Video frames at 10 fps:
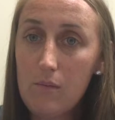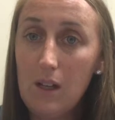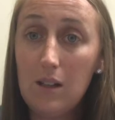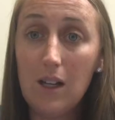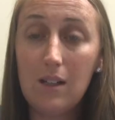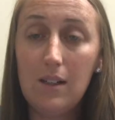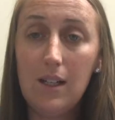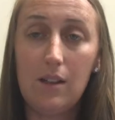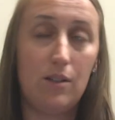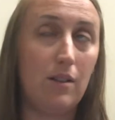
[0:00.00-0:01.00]
Luckily,
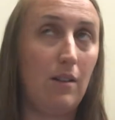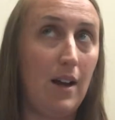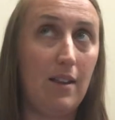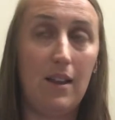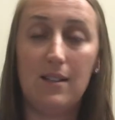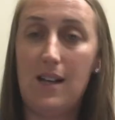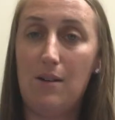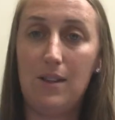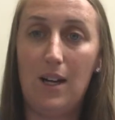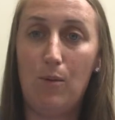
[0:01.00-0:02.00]
there's a lot of things
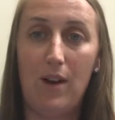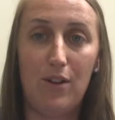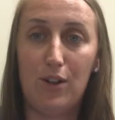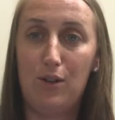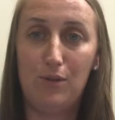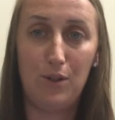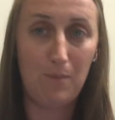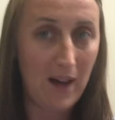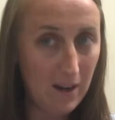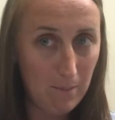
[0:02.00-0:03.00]
out there, whether you do
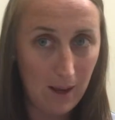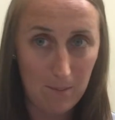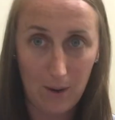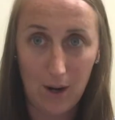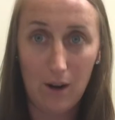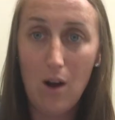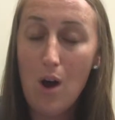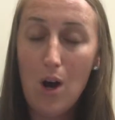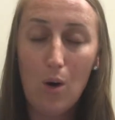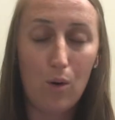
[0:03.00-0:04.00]
pen and paper
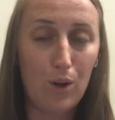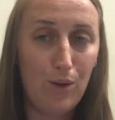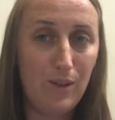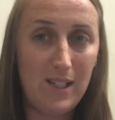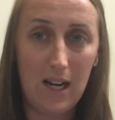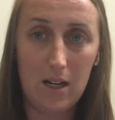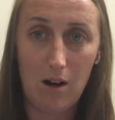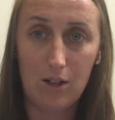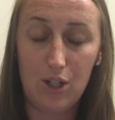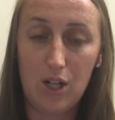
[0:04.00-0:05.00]
or use
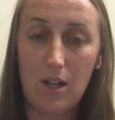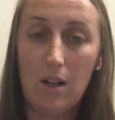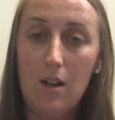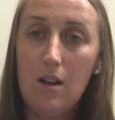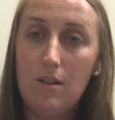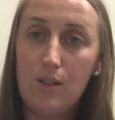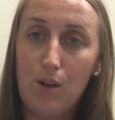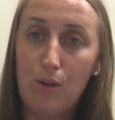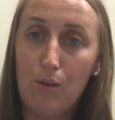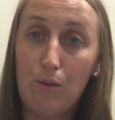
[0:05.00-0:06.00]
technology,
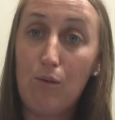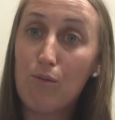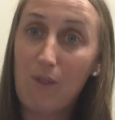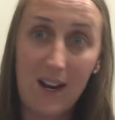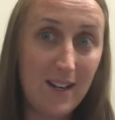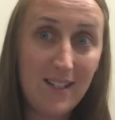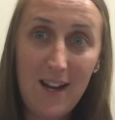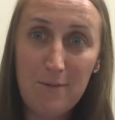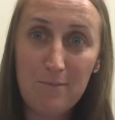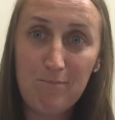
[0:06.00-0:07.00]
so write it
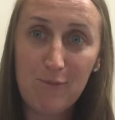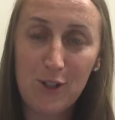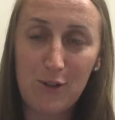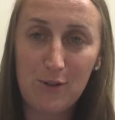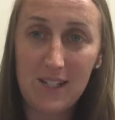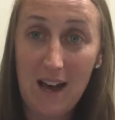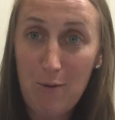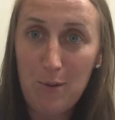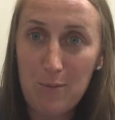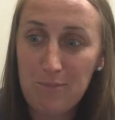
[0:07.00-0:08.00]
down to
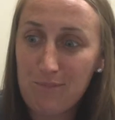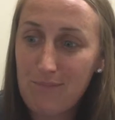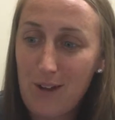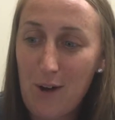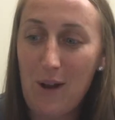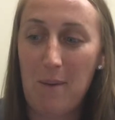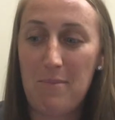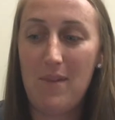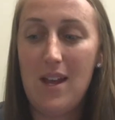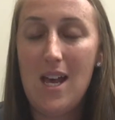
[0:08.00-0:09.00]
help you. Okay,
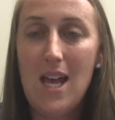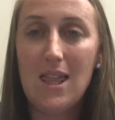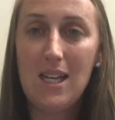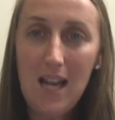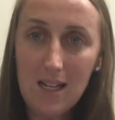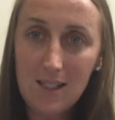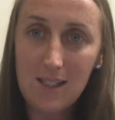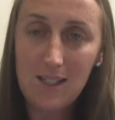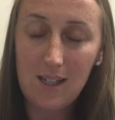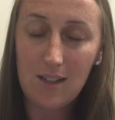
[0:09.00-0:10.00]
the
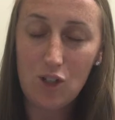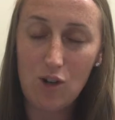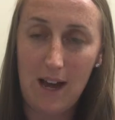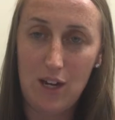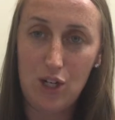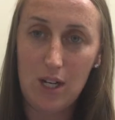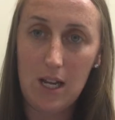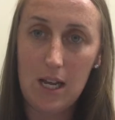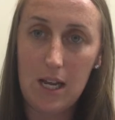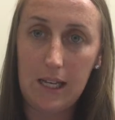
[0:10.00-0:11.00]
next
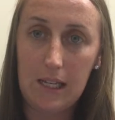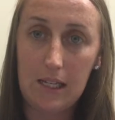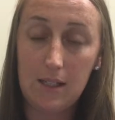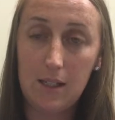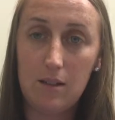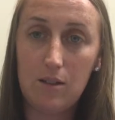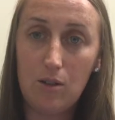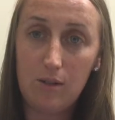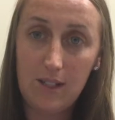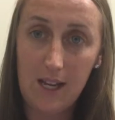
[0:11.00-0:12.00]
strategy is
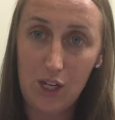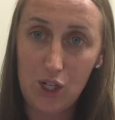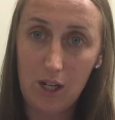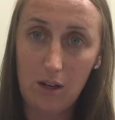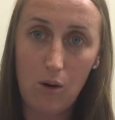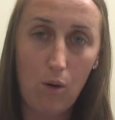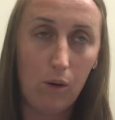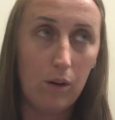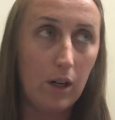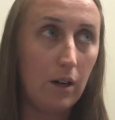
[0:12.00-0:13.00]
association
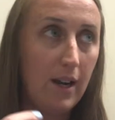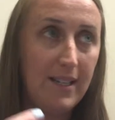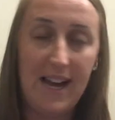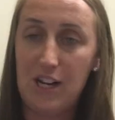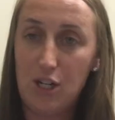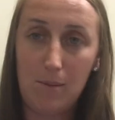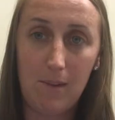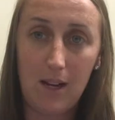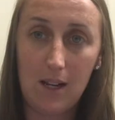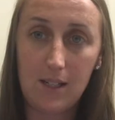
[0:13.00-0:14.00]
or attaching
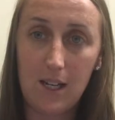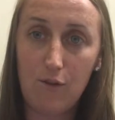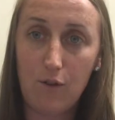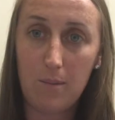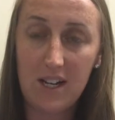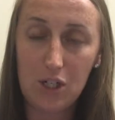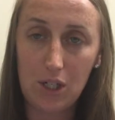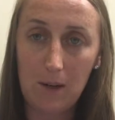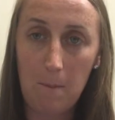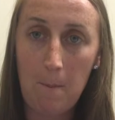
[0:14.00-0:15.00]
meaning to
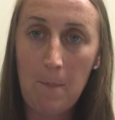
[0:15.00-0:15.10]
information.